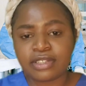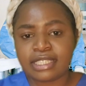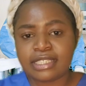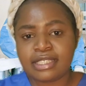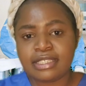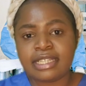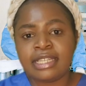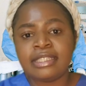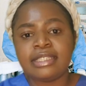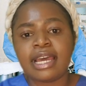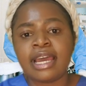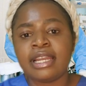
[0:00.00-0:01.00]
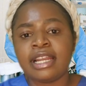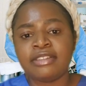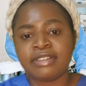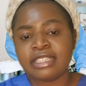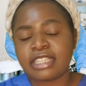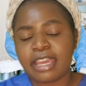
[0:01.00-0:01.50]
assistants and
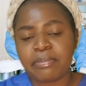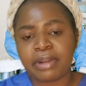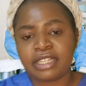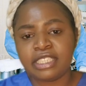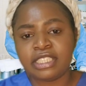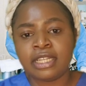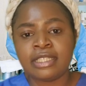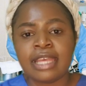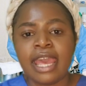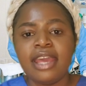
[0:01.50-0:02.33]
advanced care practitioners,